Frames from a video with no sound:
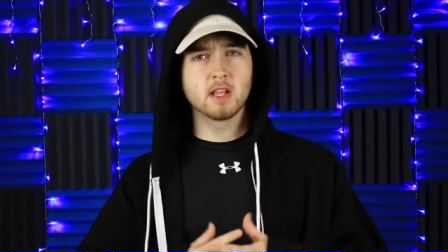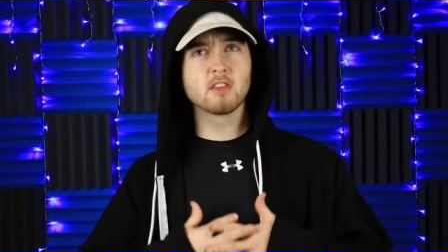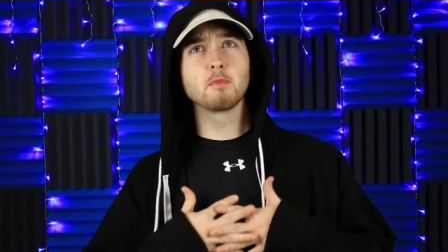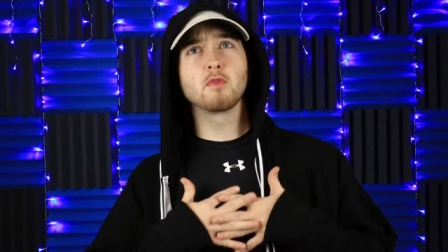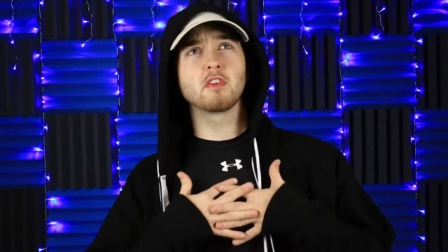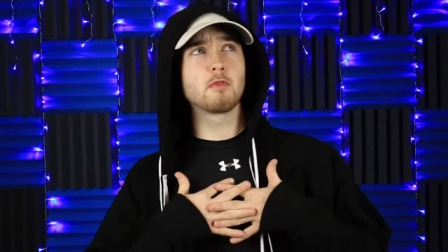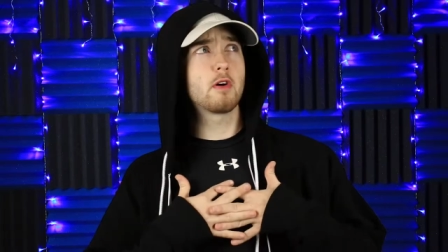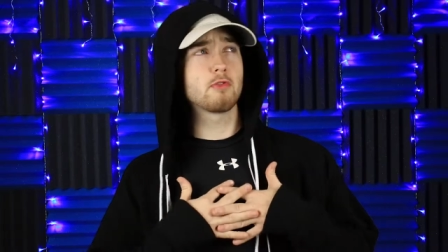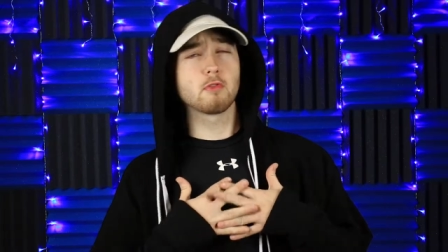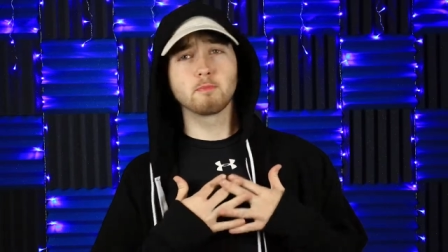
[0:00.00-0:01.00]
And this movie is
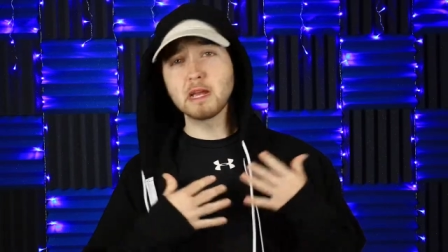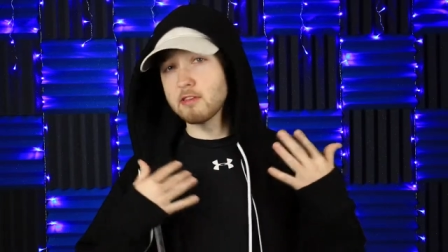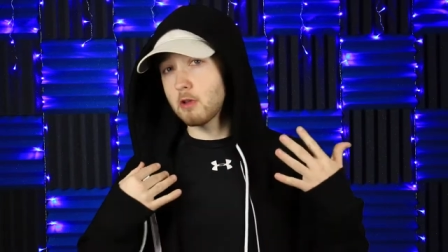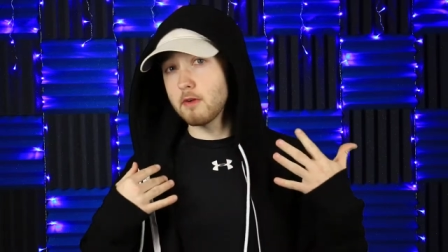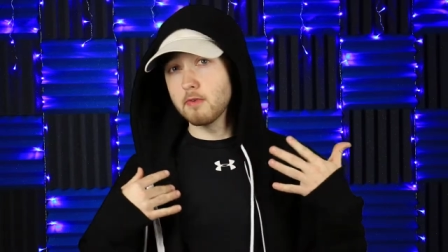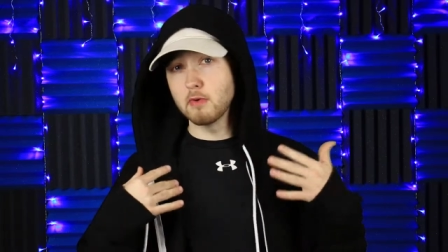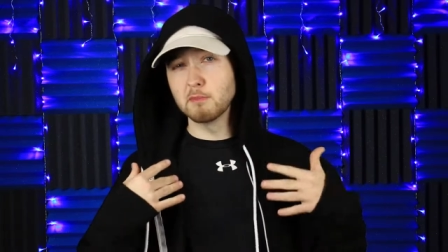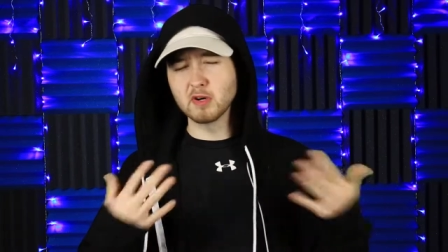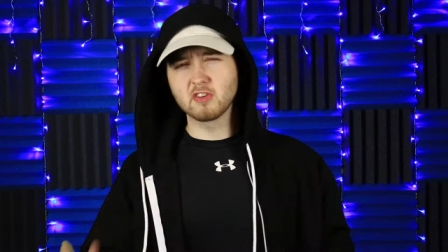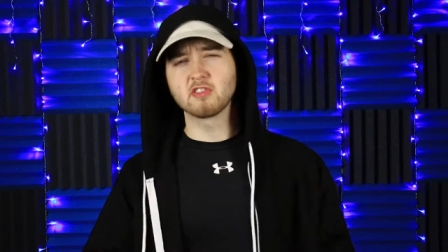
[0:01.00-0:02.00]
also based off of a
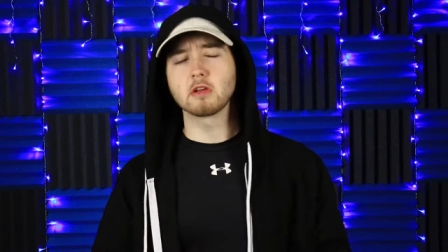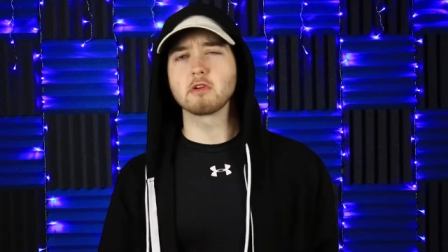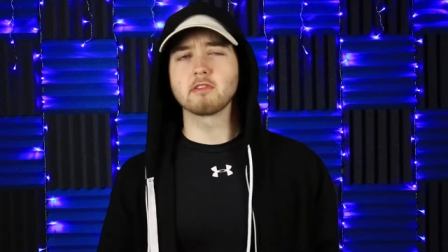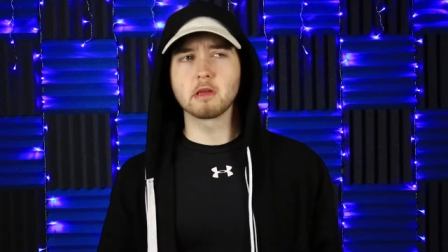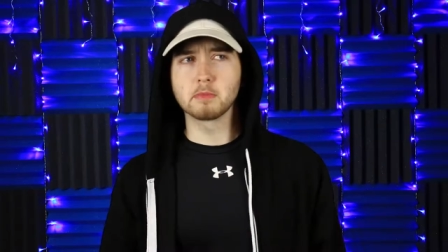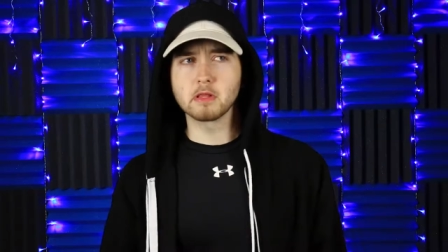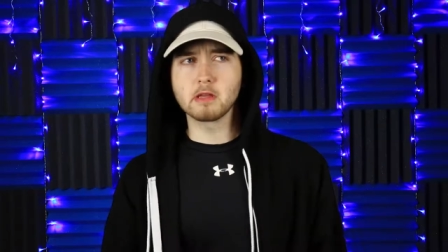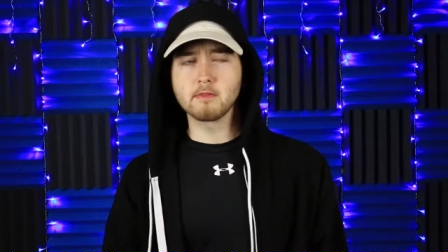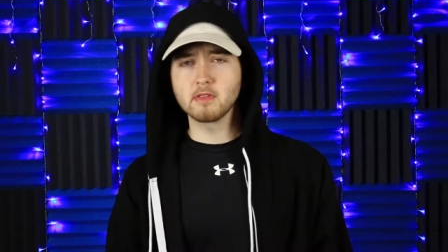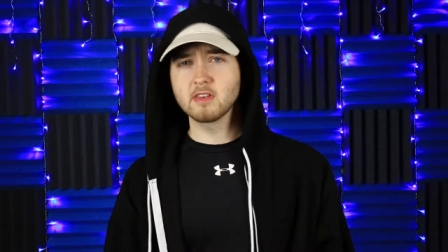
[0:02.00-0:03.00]
book series, I
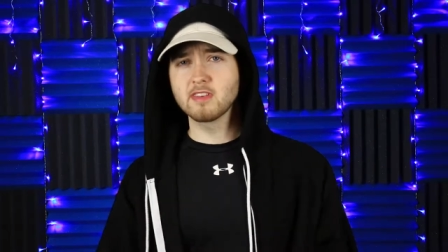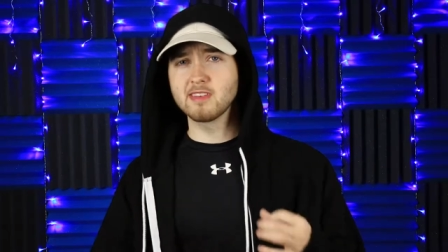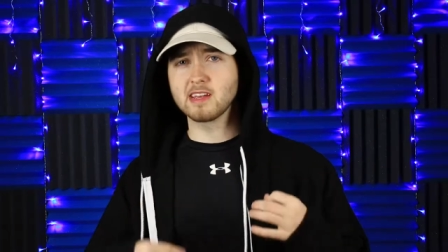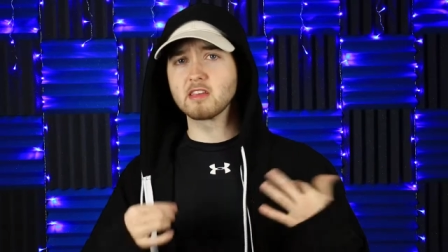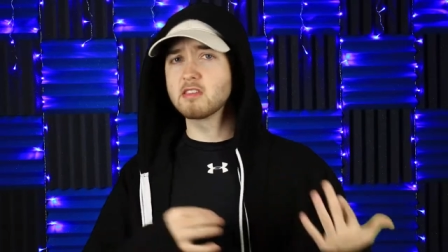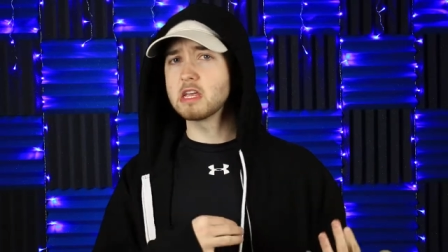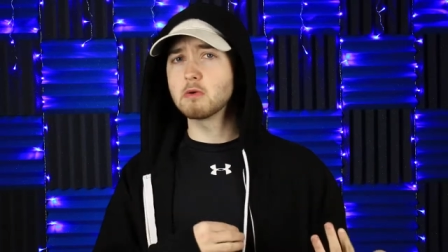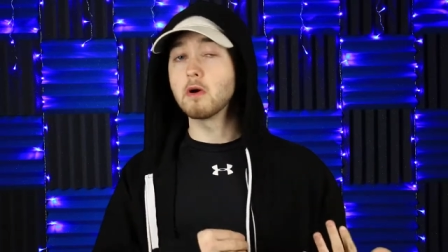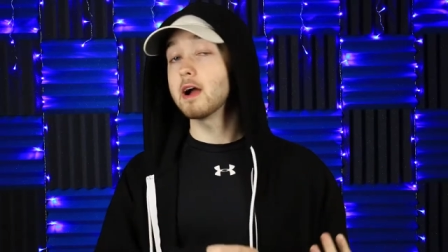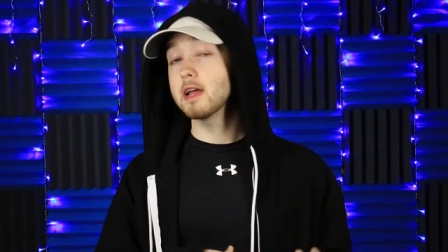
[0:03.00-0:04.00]
believe. And this is a
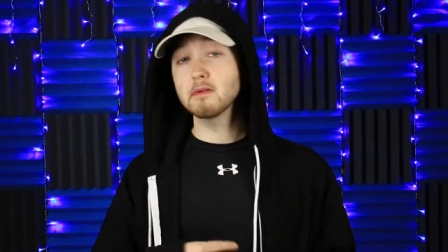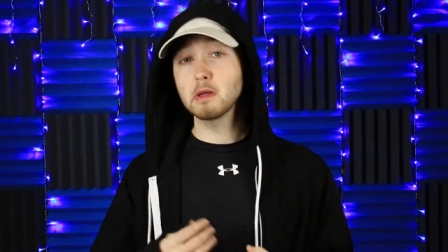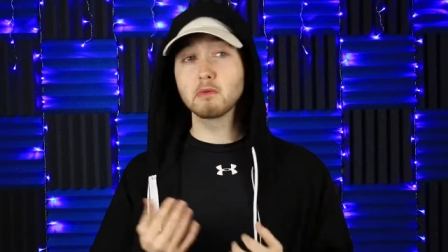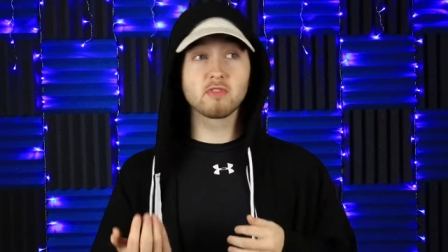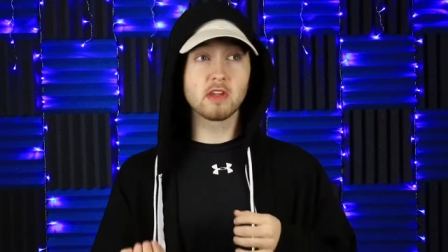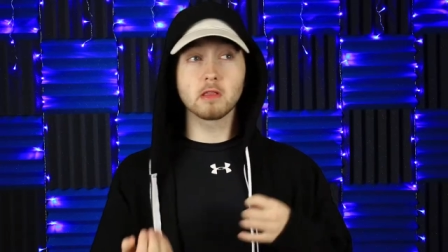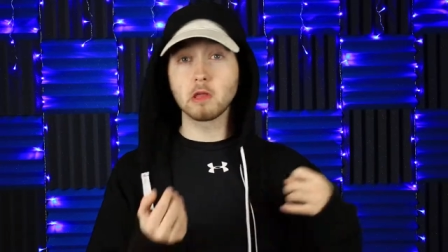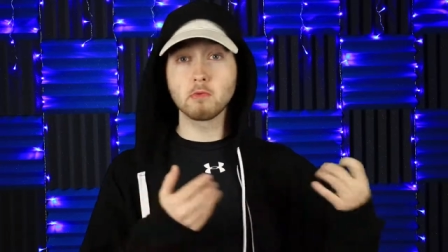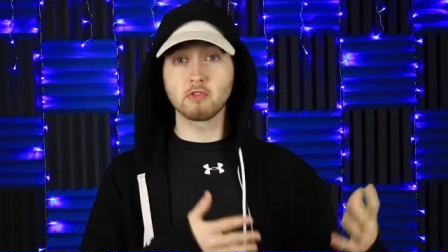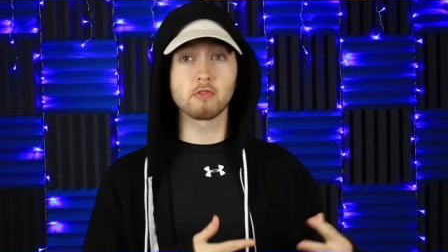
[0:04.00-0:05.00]
sequel. I haven't even seen
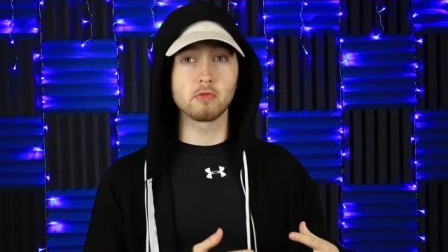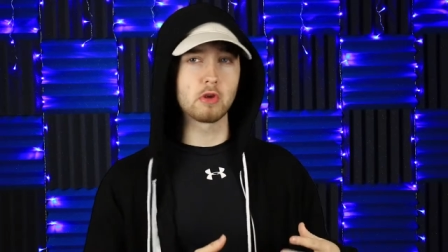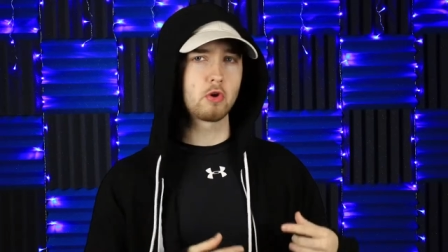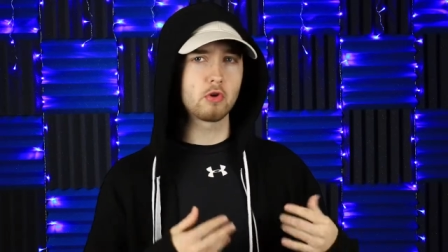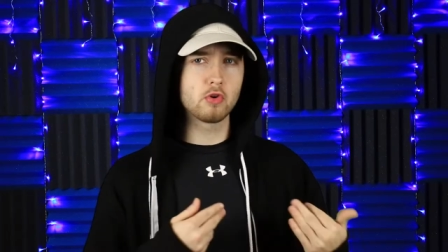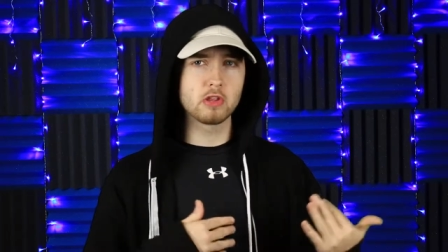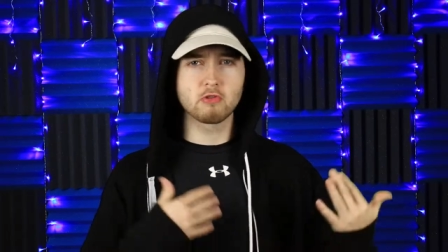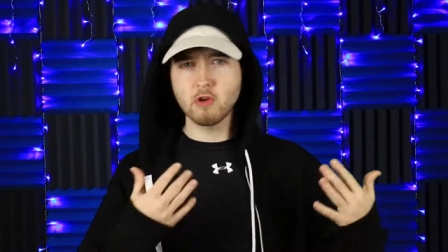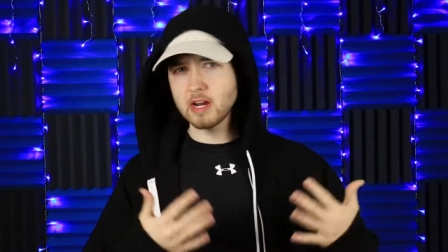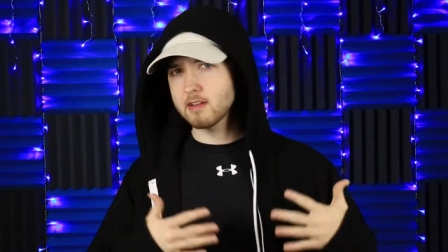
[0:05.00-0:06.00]
the original, The Girl and the
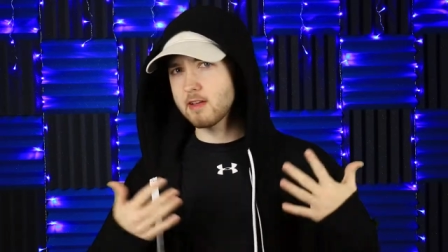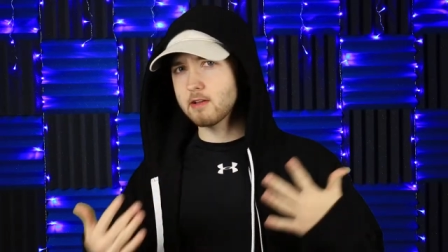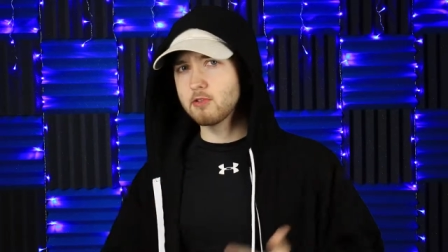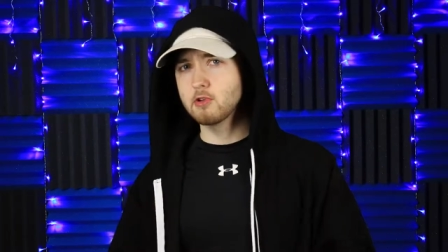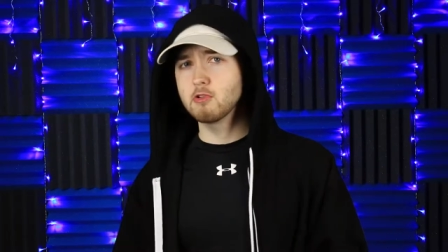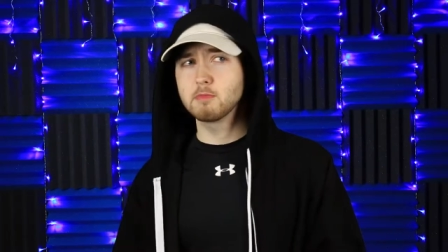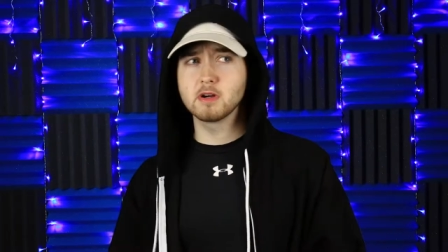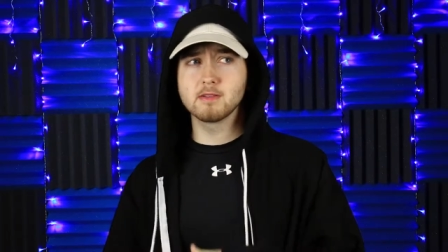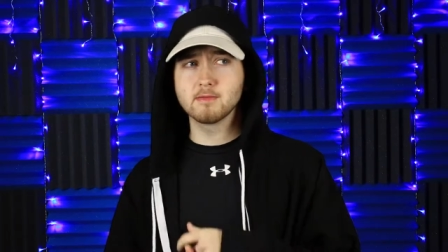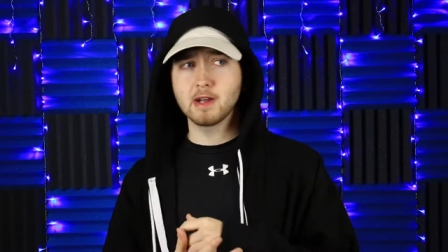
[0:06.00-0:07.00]
Dragon Tattoo, but